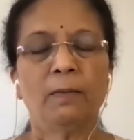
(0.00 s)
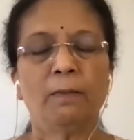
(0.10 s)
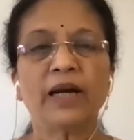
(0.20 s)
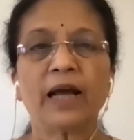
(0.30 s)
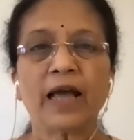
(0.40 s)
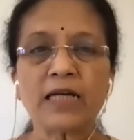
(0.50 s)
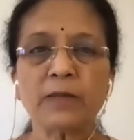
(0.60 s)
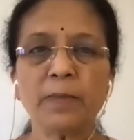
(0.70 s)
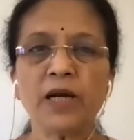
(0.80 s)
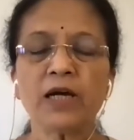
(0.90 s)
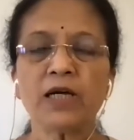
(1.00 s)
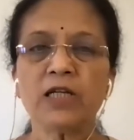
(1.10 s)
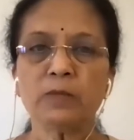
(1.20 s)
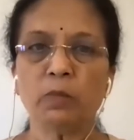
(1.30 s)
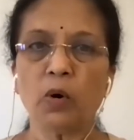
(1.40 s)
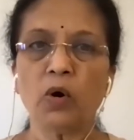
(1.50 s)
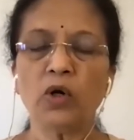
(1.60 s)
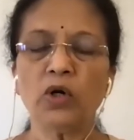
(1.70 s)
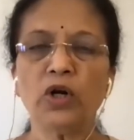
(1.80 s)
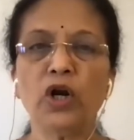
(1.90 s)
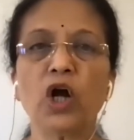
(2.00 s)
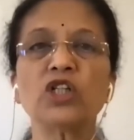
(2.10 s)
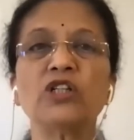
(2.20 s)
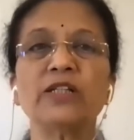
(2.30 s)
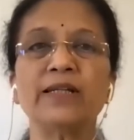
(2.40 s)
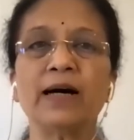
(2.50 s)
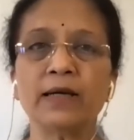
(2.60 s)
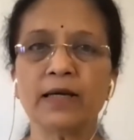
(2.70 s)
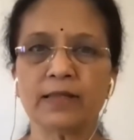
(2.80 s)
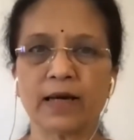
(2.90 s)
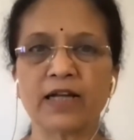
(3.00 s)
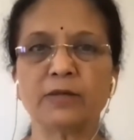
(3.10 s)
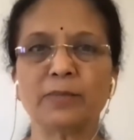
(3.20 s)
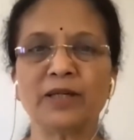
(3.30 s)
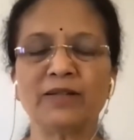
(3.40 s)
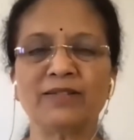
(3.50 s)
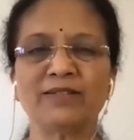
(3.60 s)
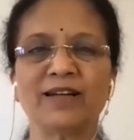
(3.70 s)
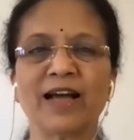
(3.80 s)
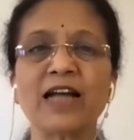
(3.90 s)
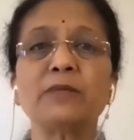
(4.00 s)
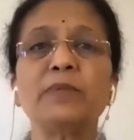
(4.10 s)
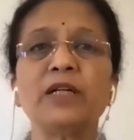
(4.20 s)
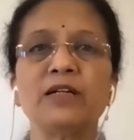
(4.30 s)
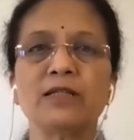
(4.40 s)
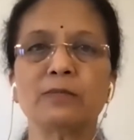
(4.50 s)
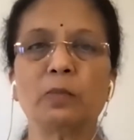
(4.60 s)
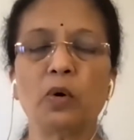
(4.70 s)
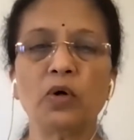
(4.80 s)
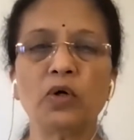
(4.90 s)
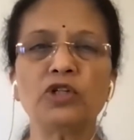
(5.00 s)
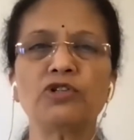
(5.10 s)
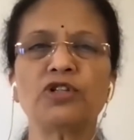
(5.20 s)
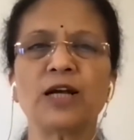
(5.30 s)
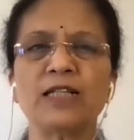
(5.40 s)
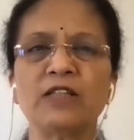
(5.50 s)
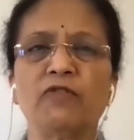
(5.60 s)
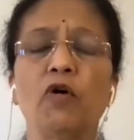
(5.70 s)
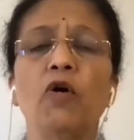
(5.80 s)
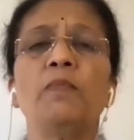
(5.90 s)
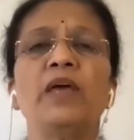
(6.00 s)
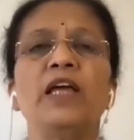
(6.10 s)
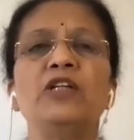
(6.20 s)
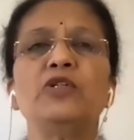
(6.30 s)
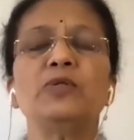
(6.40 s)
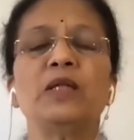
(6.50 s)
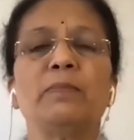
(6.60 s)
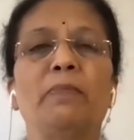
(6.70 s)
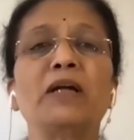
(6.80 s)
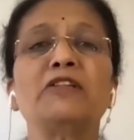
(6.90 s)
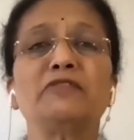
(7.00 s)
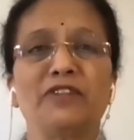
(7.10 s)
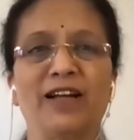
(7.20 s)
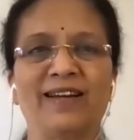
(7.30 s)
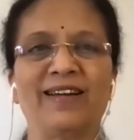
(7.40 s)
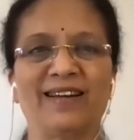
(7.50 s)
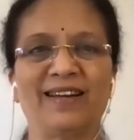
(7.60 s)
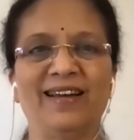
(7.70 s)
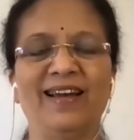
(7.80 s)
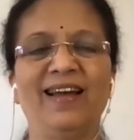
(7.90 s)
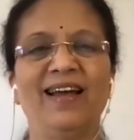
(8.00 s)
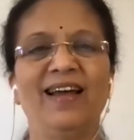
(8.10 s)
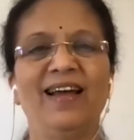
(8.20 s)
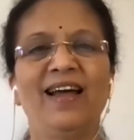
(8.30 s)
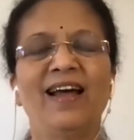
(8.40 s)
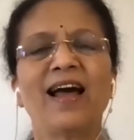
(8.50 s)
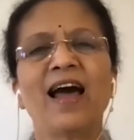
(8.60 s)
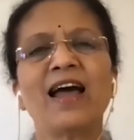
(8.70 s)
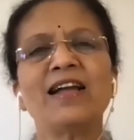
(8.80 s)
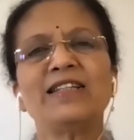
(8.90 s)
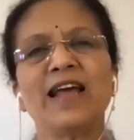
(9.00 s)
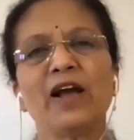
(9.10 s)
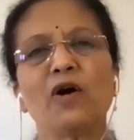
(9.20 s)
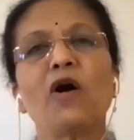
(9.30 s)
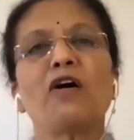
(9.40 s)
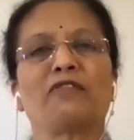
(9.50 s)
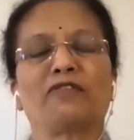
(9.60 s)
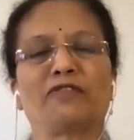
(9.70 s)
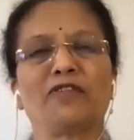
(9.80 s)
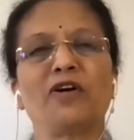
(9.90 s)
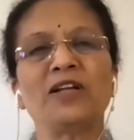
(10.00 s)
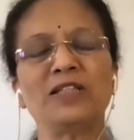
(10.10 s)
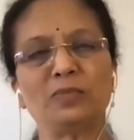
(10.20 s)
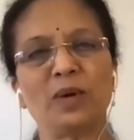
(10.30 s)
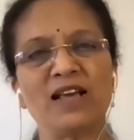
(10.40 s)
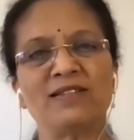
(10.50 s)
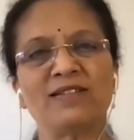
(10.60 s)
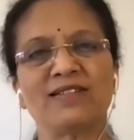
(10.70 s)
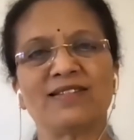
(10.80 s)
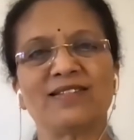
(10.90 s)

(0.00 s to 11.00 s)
But a caterpillar is born not to die as a caterpillar. A caterpillar is born to transform into the butterfly and take off on its wings.